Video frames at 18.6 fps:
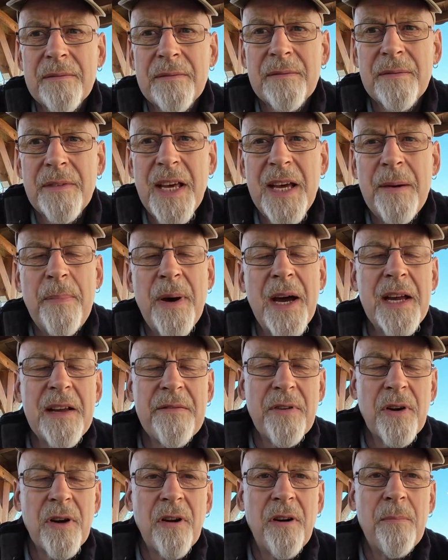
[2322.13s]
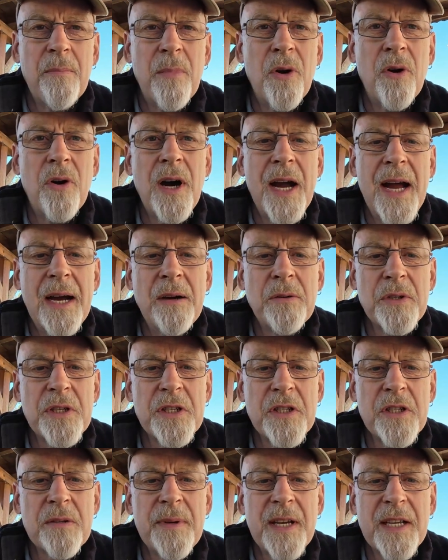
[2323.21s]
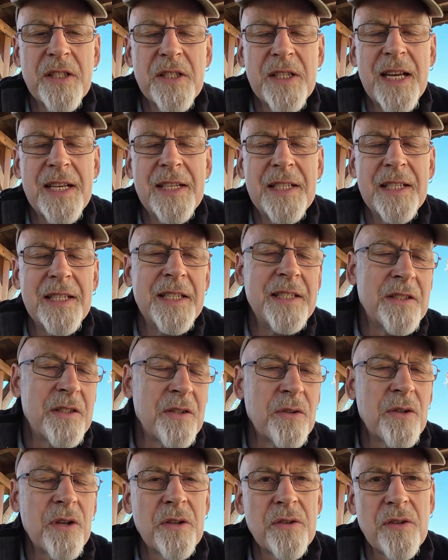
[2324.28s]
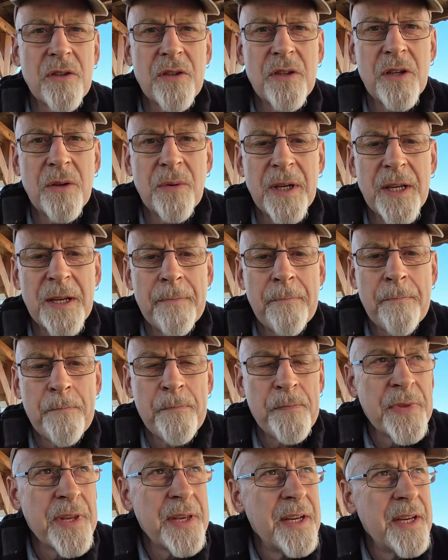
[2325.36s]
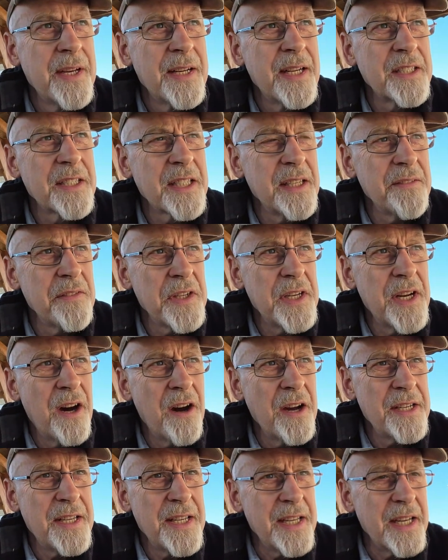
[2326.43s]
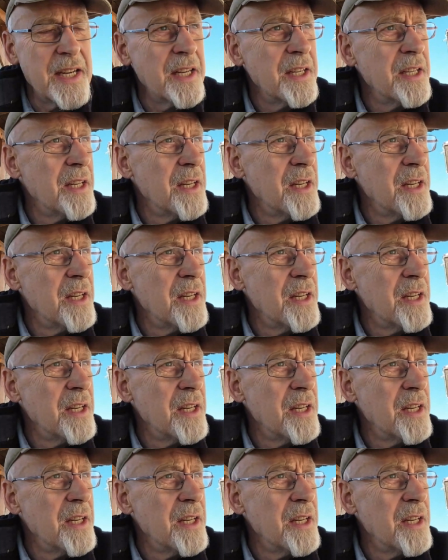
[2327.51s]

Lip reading: they're paying for a lot more houses to be extended into Kozloduy. Now to give you an idea,